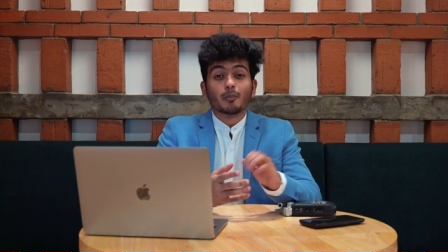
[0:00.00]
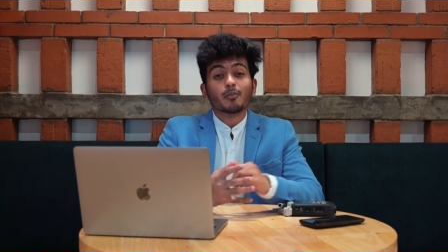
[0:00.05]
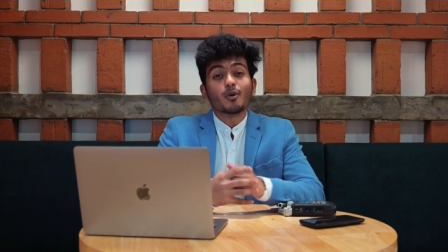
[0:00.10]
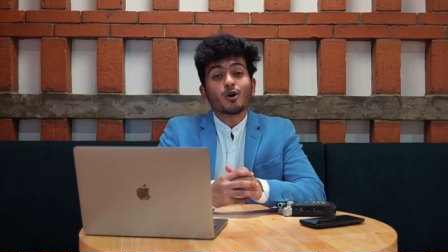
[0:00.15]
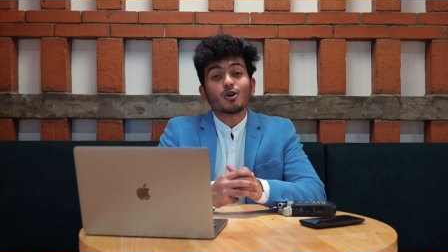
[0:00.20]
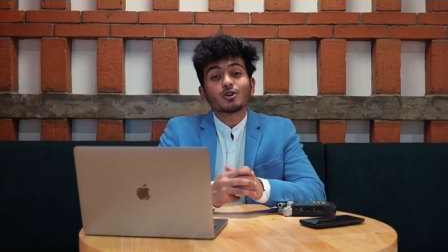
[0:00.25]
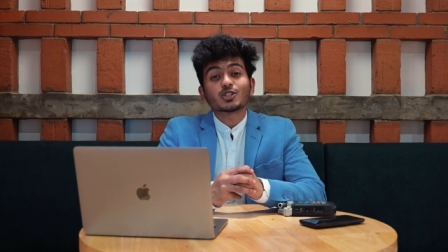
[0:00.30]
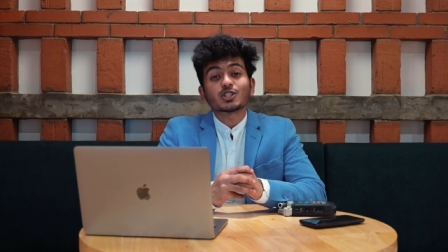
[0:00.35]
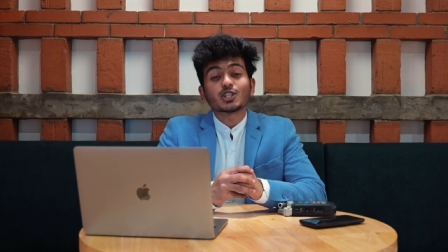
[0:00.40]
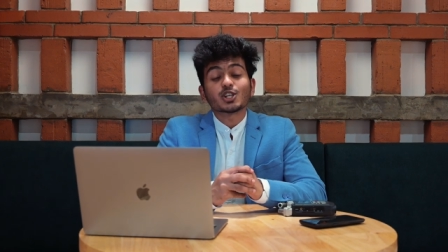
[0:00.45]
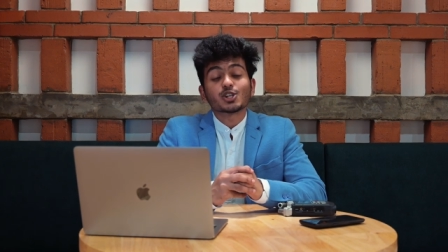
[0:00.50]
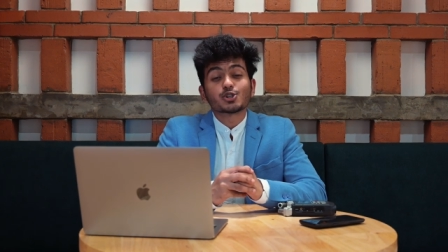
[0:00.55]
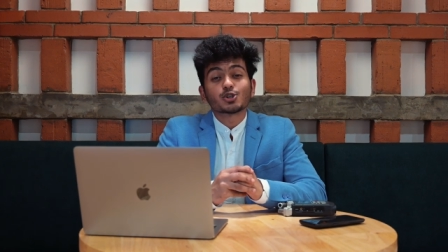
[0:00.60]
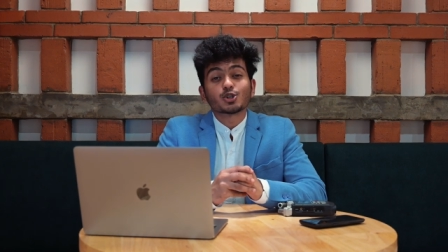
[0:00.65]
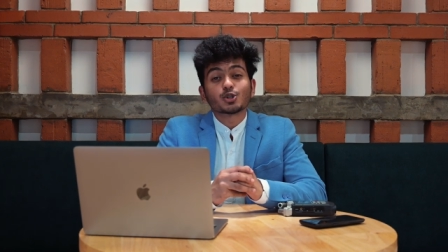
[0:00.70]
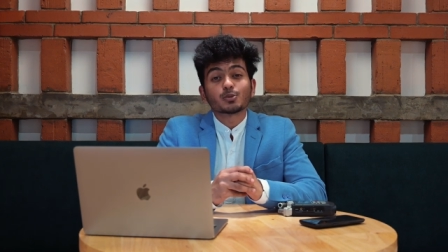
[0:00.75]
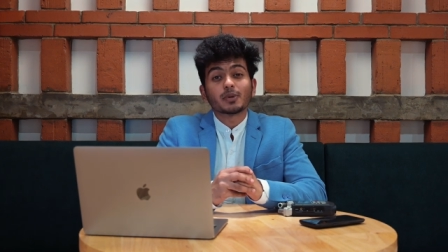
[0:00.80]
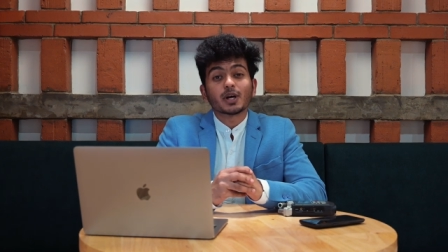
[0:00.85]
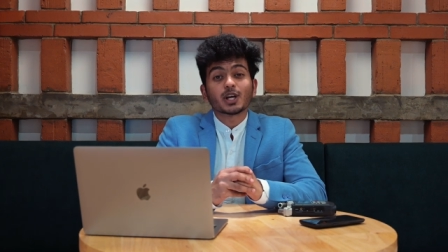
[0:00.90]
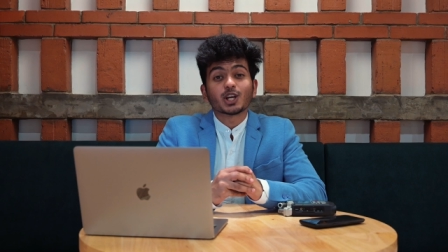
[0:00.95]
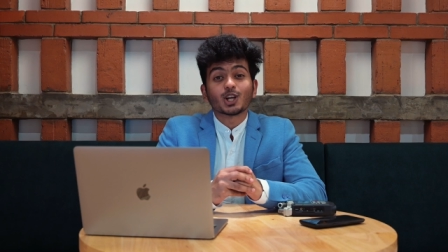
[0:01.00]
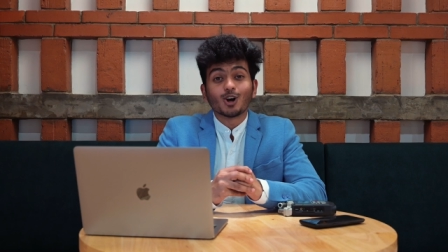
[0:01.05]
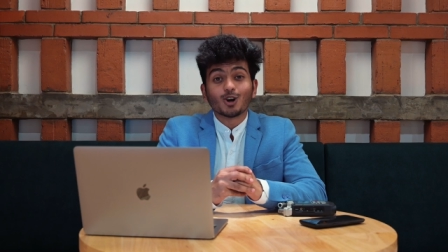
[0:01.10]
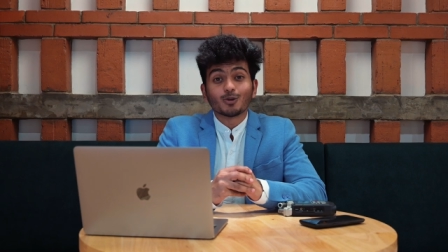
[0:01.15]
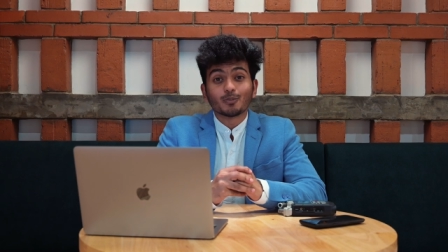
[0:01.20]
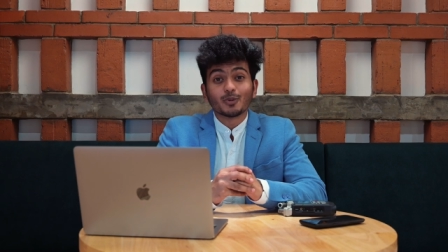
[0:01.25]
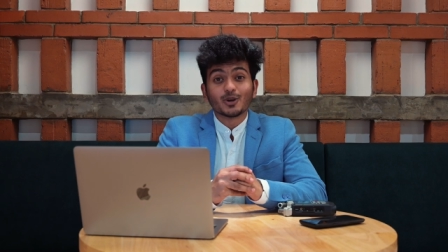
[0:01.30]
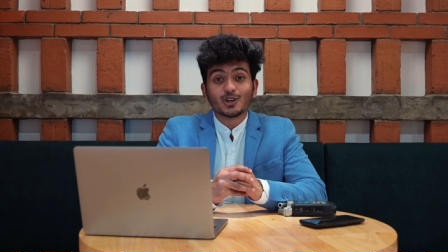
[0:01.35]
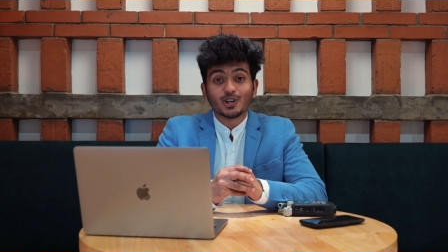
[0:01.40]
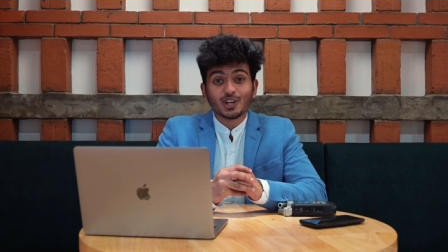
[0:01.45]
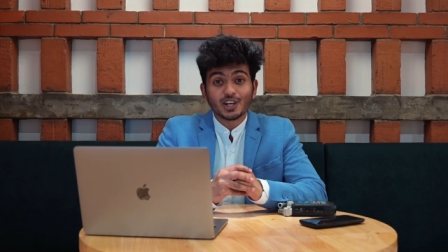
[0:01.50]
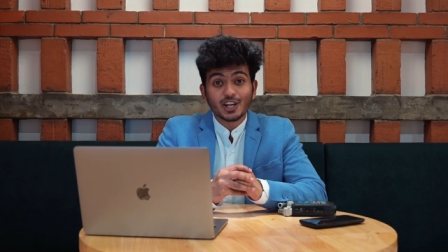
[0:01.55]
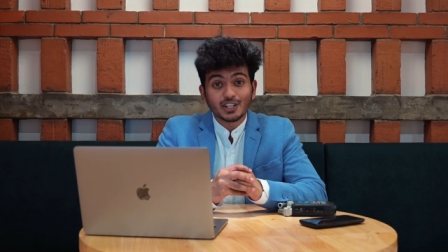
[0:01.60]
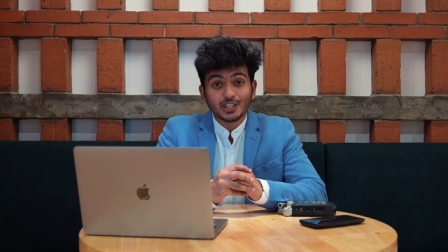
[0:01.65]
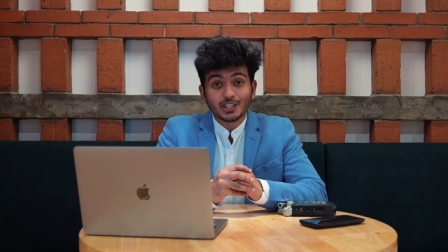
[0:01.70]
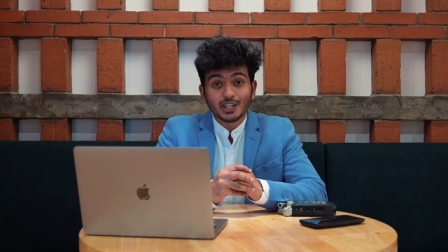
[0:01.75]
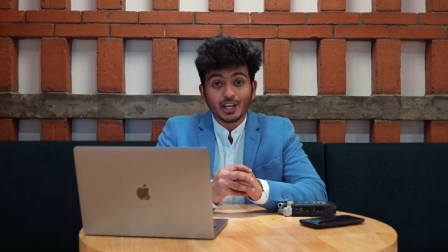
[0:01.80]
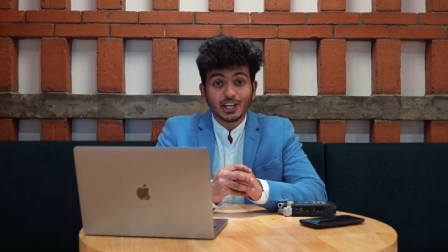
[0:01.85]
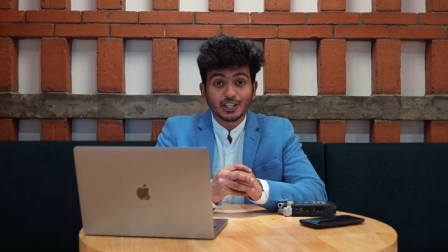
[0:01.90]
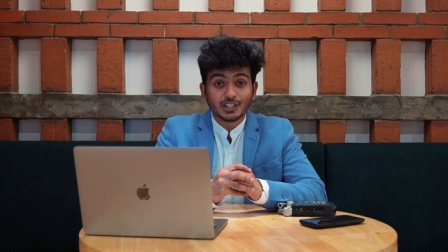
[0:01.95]
Bonds issued by
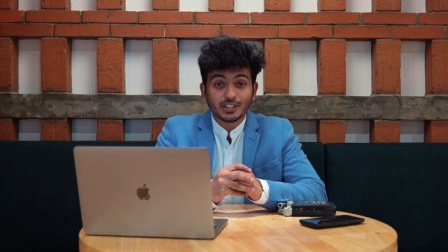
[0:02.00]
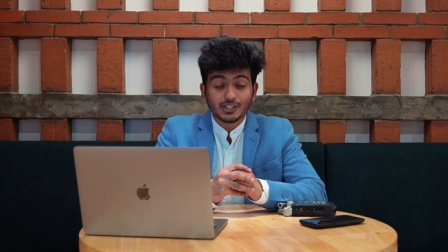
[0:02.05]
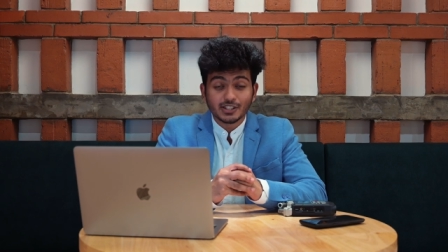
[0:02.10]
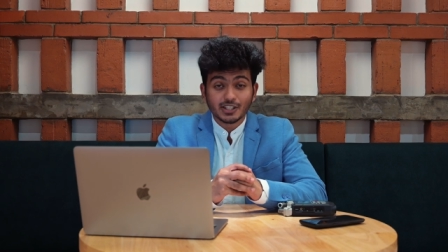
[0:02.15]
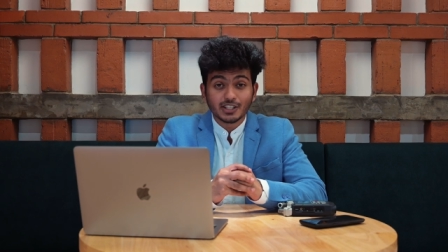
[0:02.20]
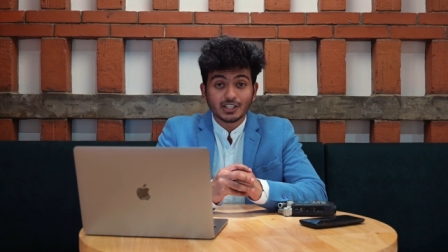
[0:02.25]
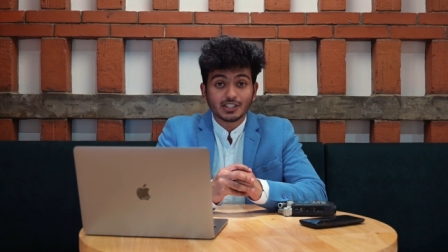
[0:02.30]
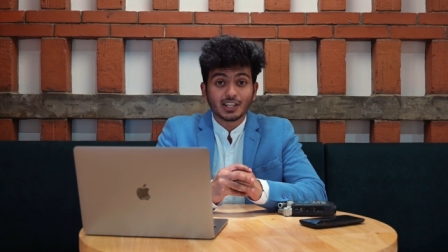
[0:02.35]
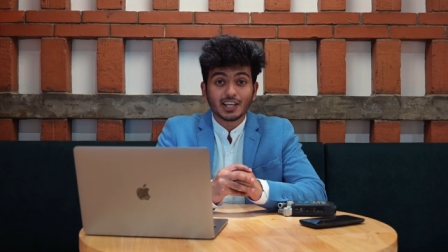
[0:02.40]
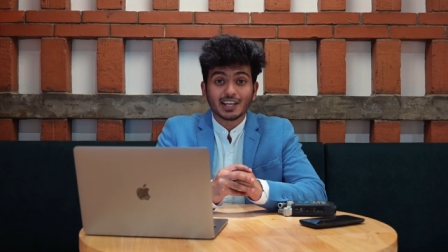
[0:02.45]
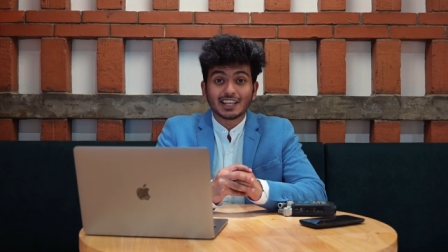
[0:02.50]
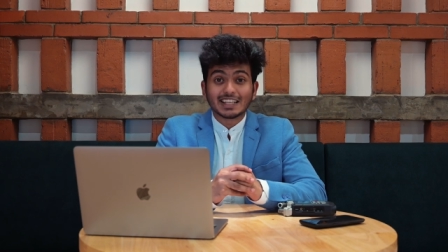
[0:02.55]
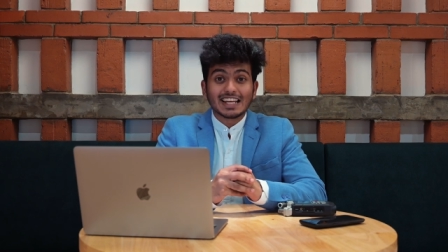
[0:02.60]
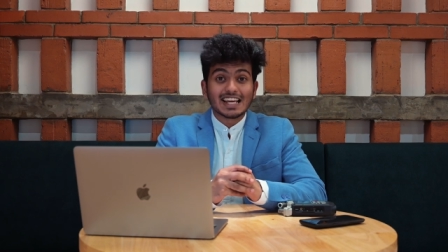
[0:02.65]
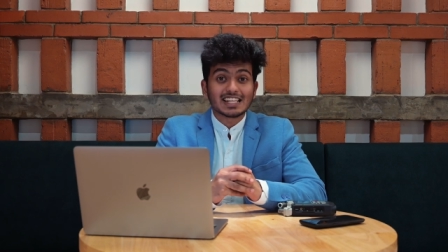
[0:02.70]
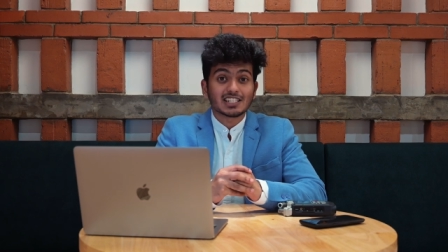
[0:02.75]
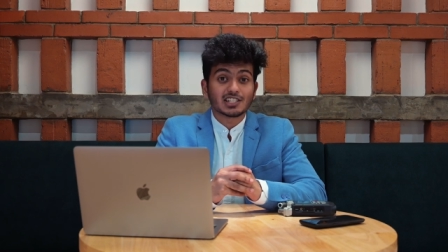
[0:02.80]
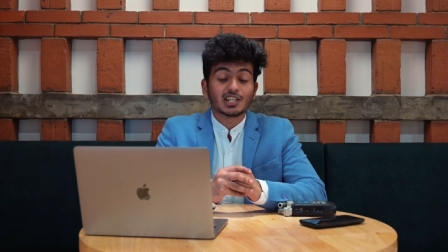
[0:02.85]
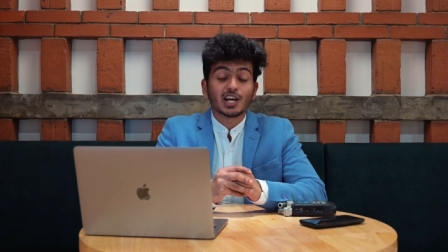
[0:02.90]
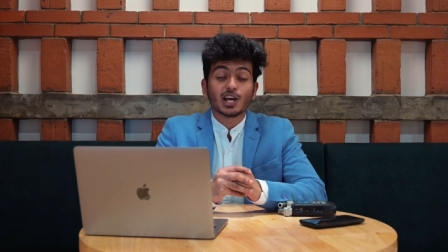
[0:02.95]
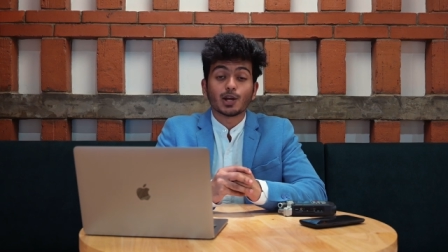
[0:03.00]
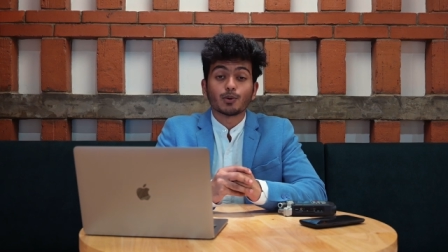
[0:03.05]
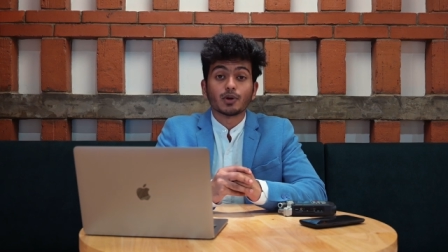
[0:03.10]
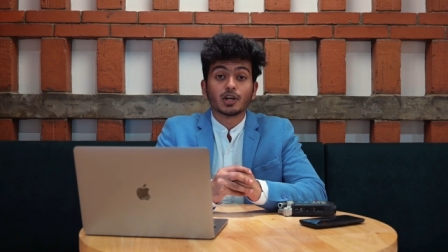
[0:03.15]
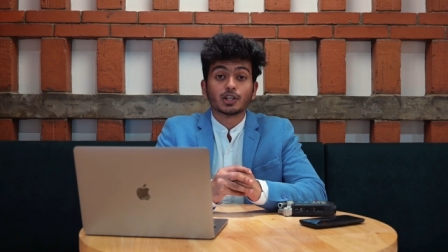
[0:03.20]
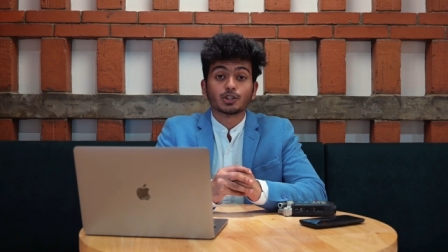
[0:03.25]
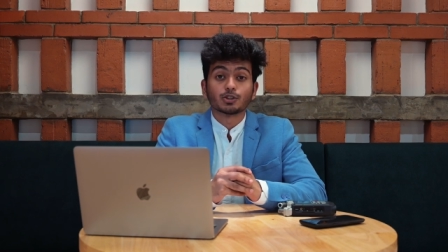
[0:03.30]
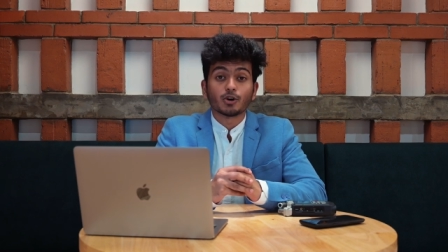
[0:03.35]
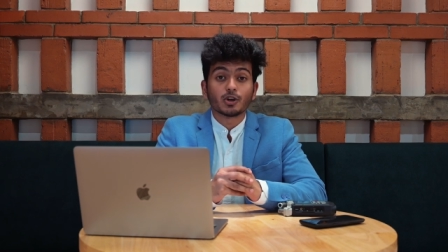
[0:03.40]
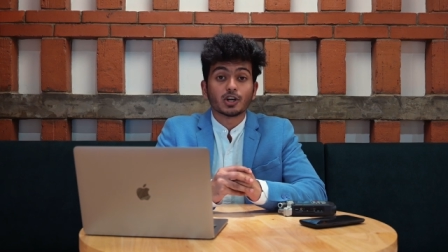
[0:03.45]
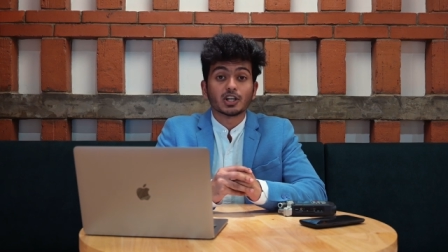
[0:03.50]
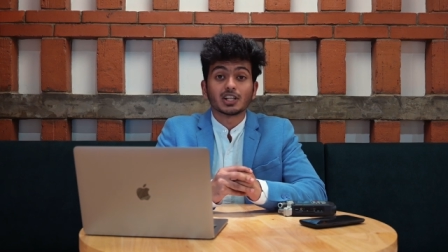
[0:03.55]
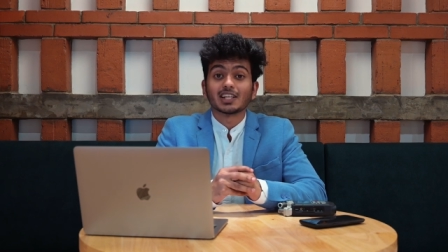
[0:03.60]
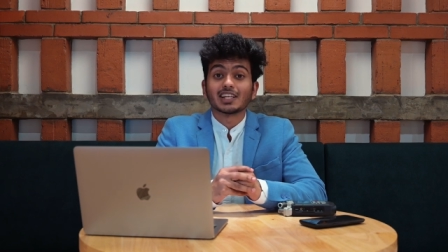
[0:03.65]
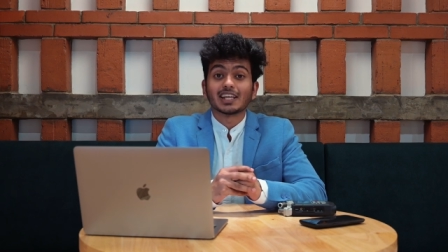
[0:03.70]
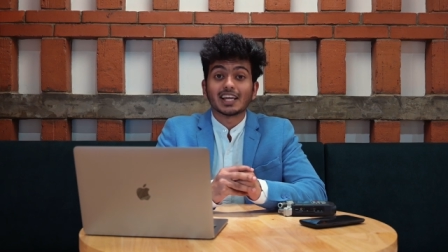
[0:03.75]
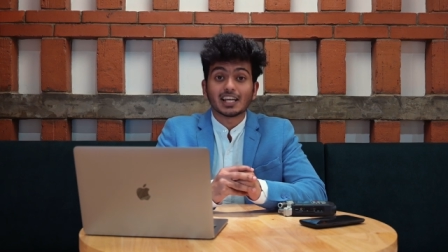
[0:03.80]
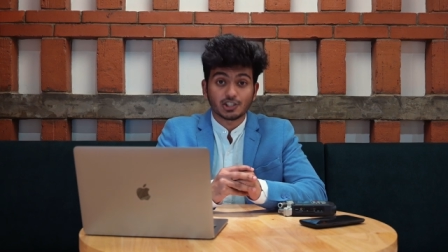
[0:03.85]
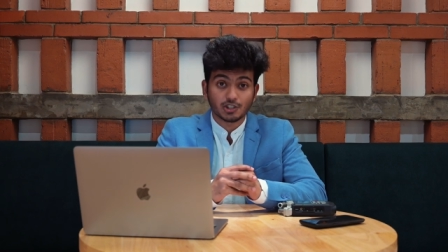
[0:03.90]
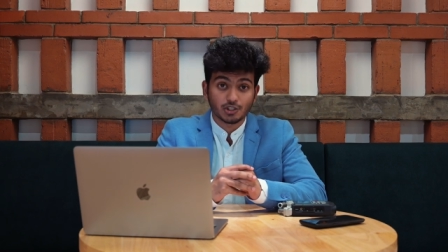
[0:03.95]
government-related agencies like National Highway
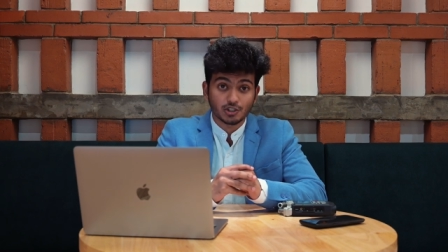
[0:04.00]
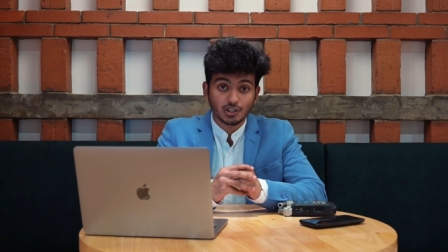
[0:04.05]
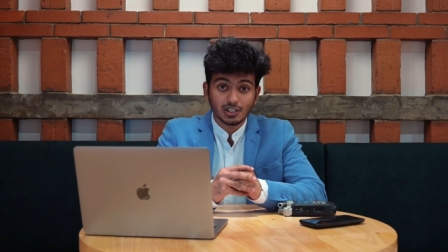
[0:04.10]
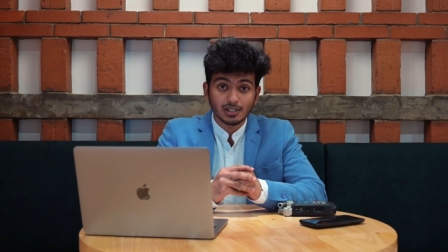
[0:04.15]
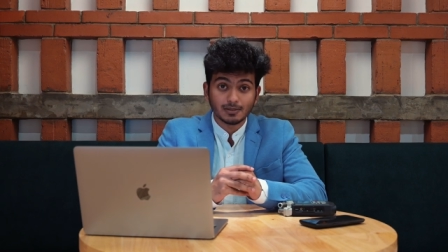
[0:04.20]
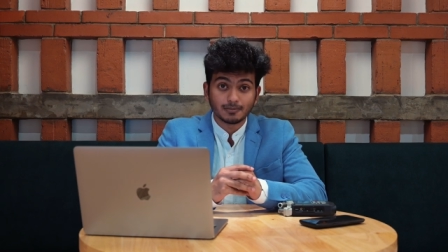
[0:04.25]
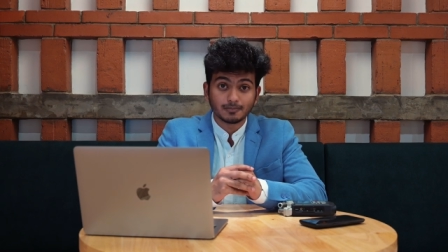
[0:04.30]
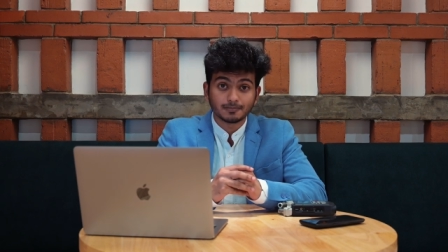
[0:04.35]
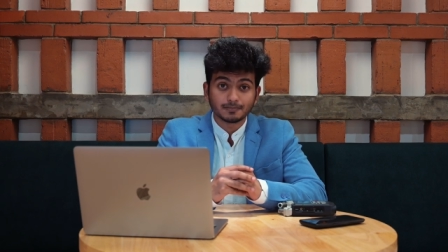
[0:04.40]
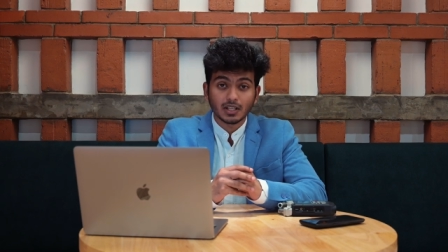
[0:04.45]
Authority, et cetera,